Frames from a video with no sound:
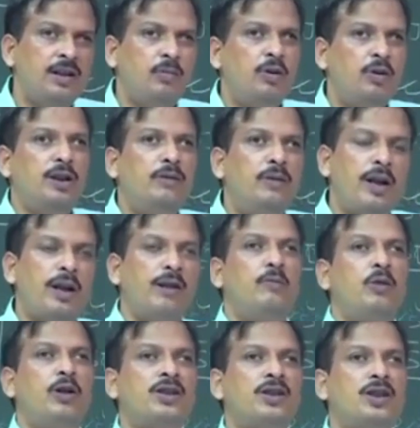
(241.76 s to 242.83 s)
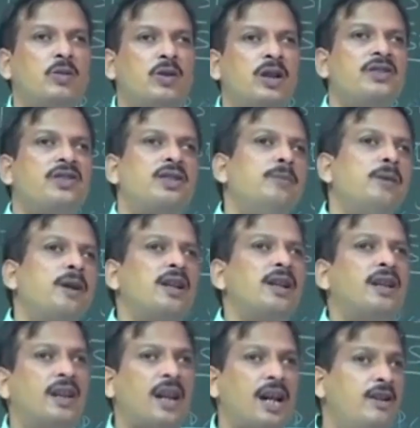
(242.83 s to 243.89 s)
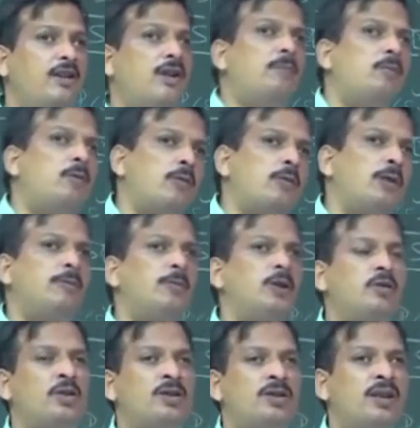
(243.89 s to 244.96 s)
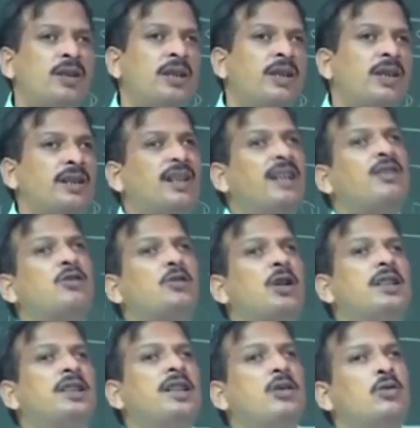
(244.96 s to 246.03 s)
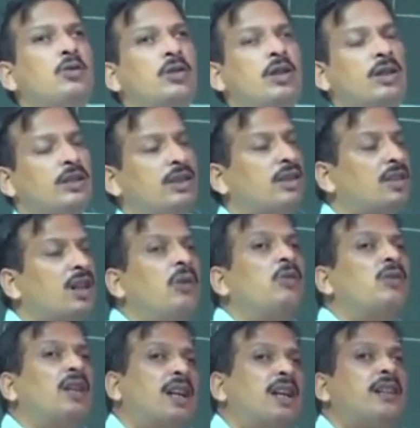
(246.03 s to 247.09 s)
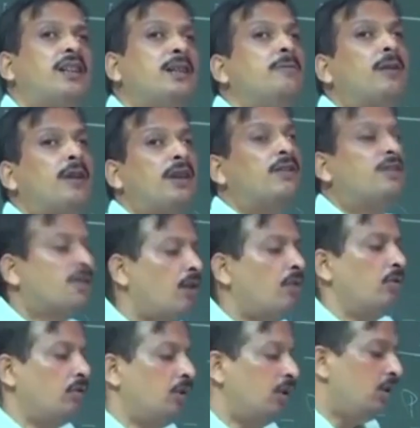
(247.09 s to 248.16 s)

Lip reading: but different voice sound has different kind of formant frequency, that is why they sound like different sound.